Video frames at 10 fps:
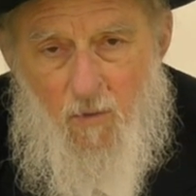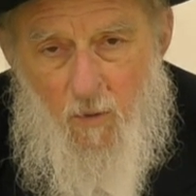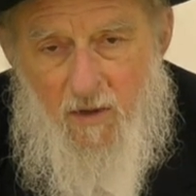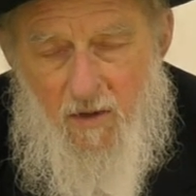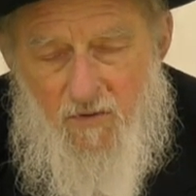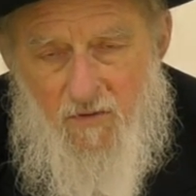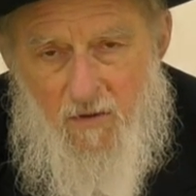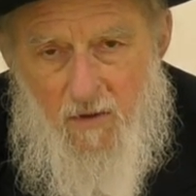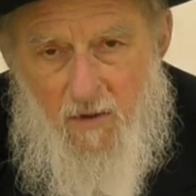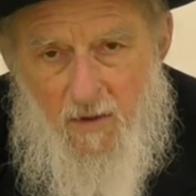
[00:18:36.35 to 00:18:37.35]
witness.
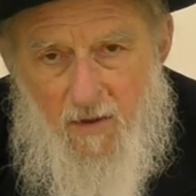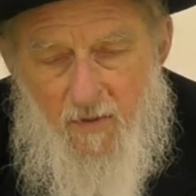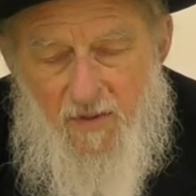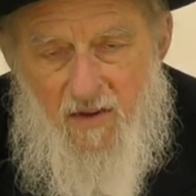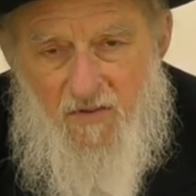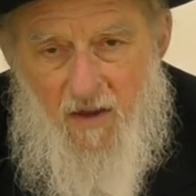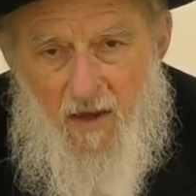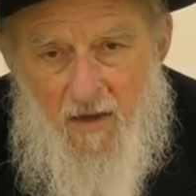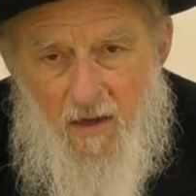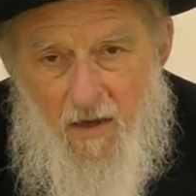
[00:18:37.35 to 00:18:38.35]
They
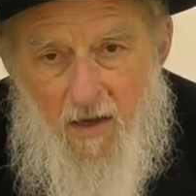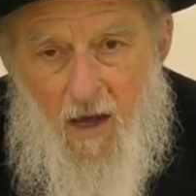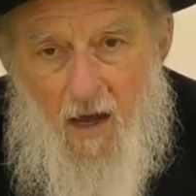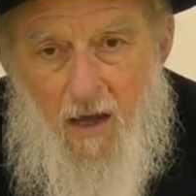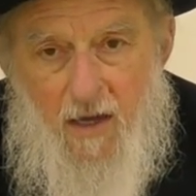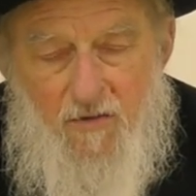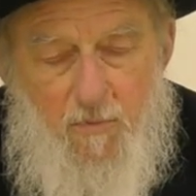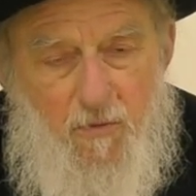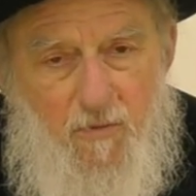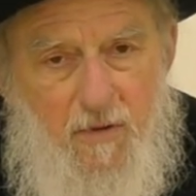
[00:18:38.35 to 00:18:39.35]
say, is
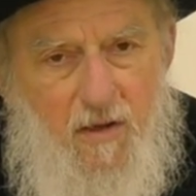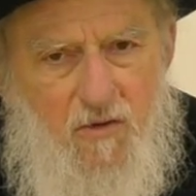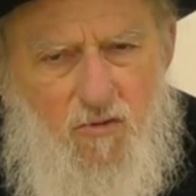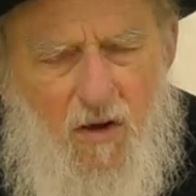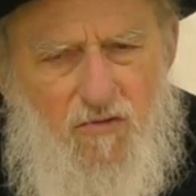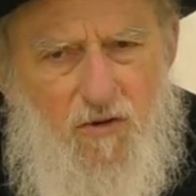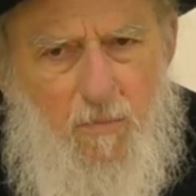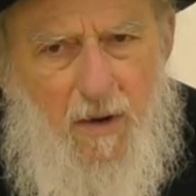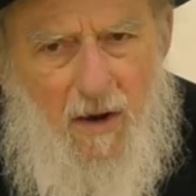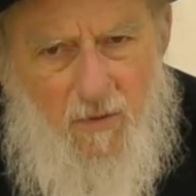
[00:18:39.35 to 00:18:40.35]
it forbidden to trust your
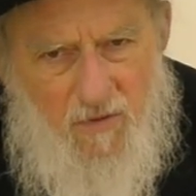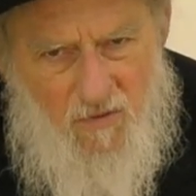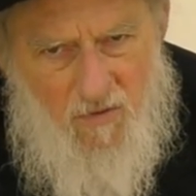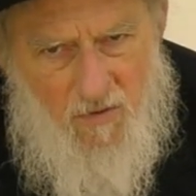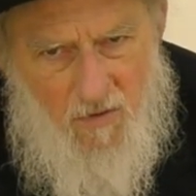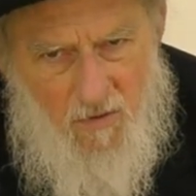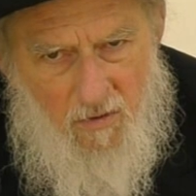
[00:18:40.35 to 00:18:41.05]
parents?